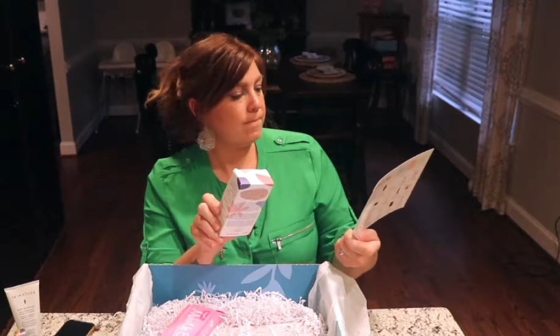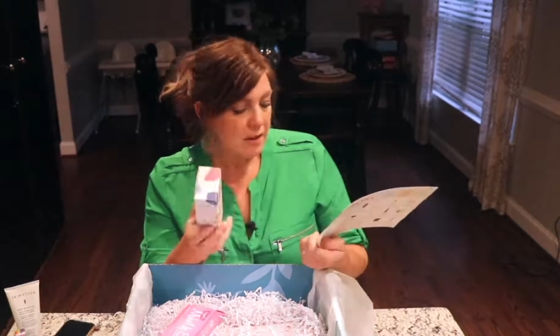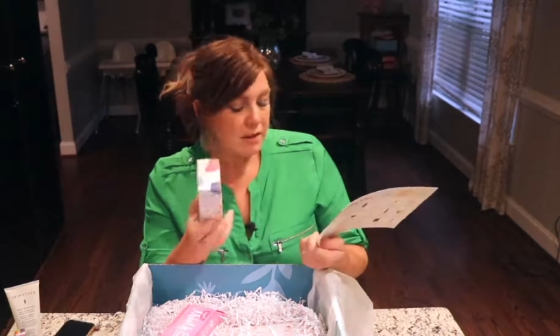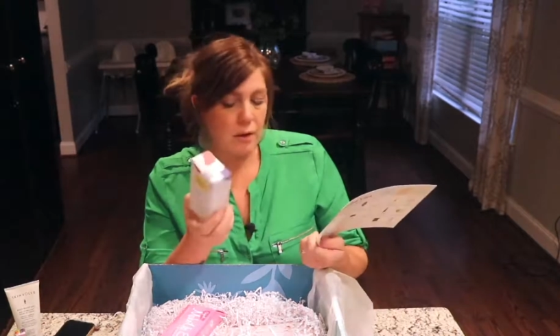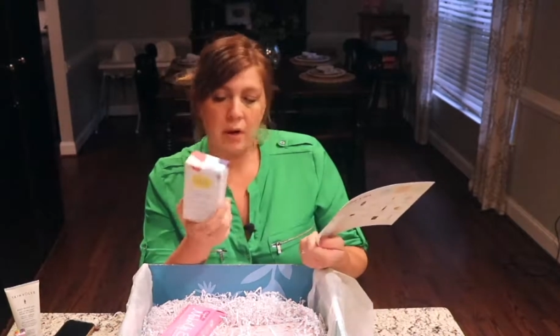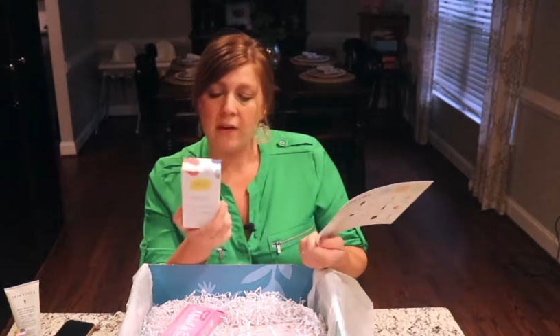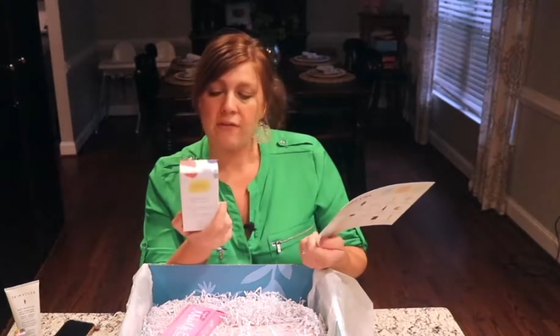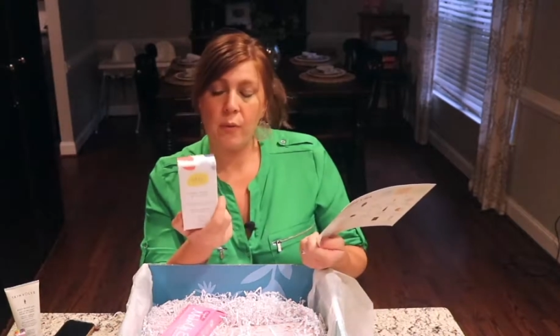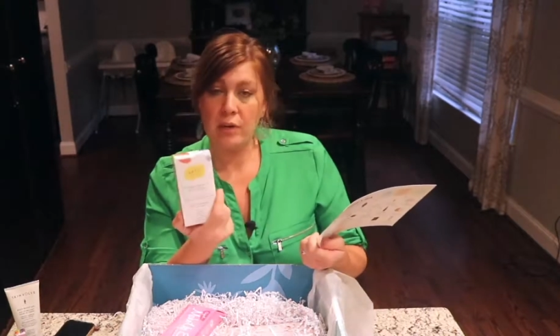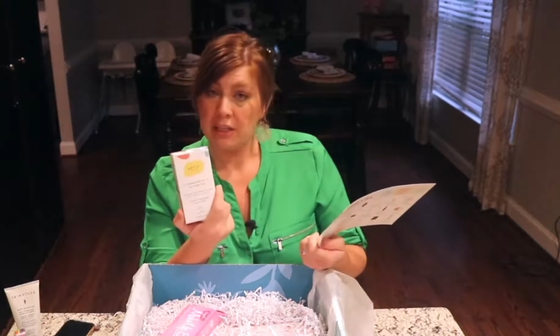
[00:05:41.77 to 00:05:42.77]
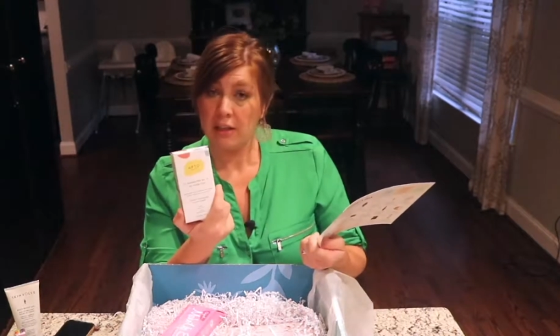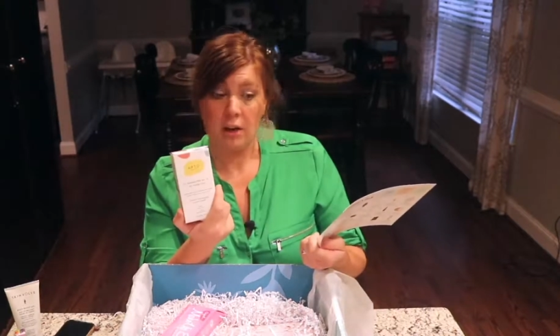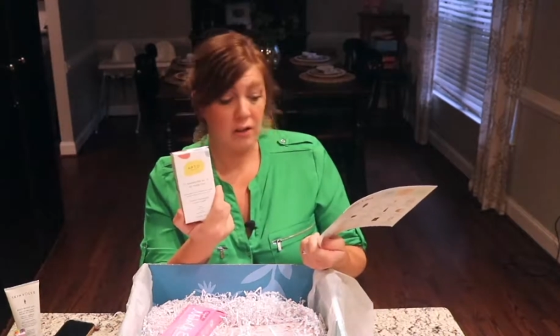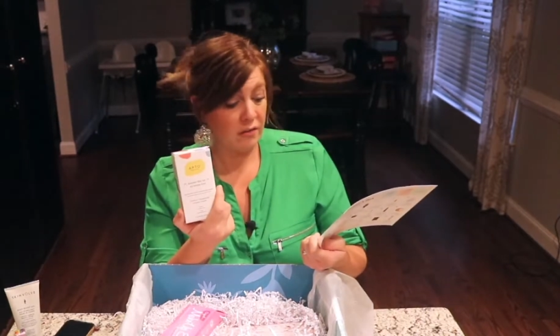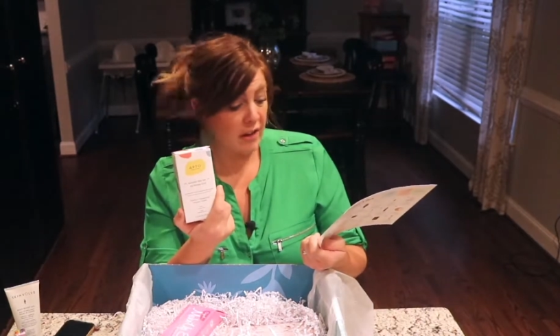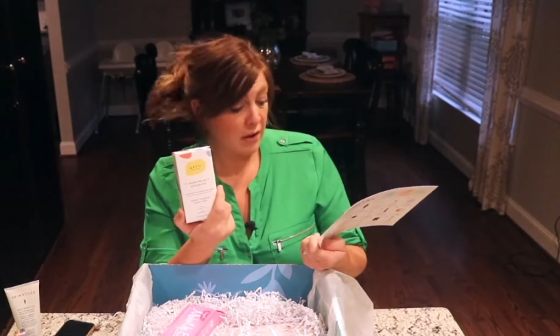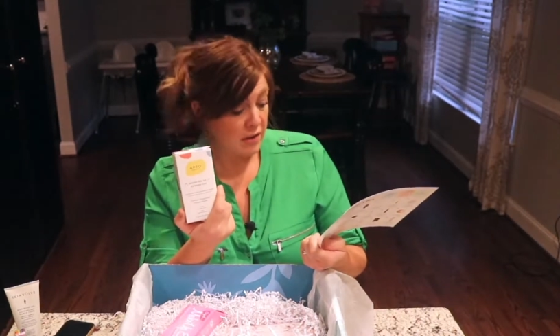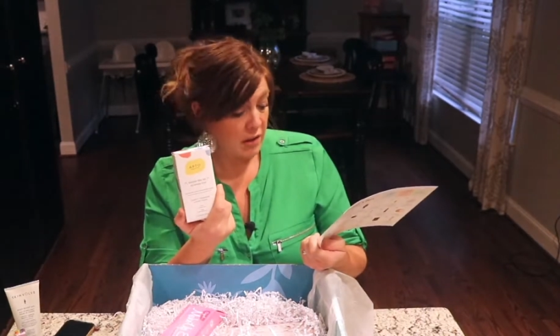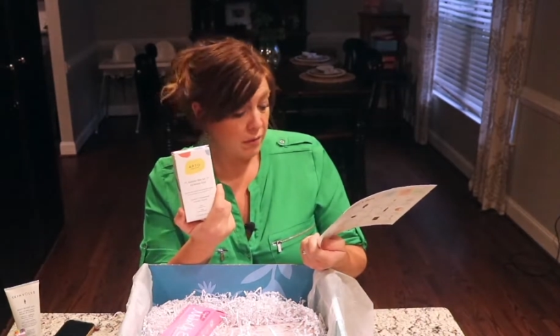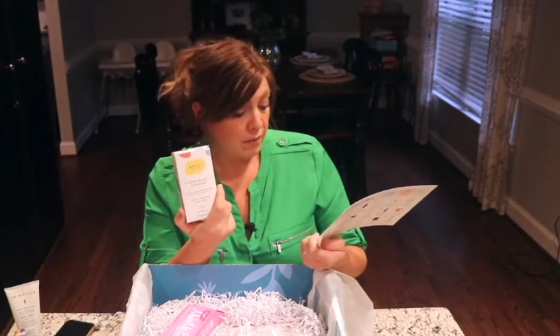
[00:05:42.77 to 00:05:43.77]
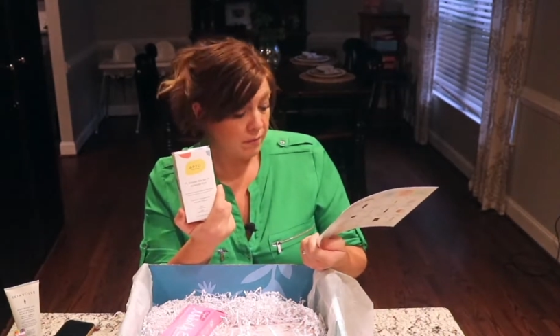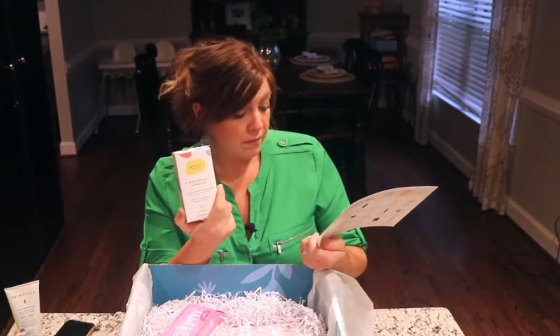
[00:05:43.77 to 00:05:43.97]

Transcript: so a $14 value.